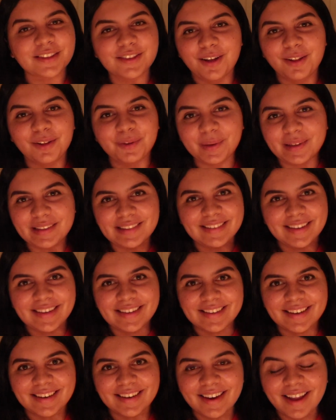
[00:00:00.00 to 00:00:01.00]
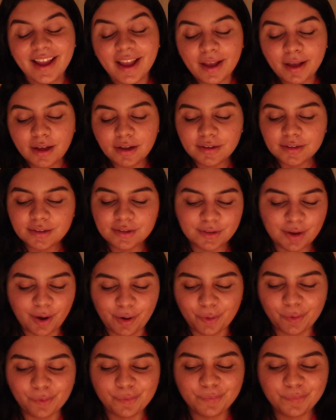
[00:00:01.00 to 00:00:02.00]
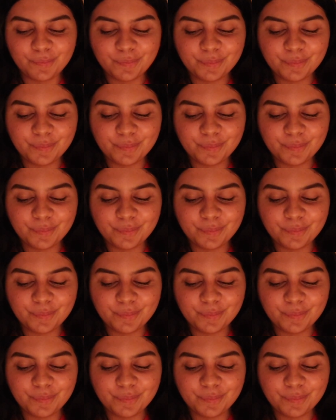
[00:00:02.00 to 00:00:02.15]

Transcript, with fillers: Halloween season. So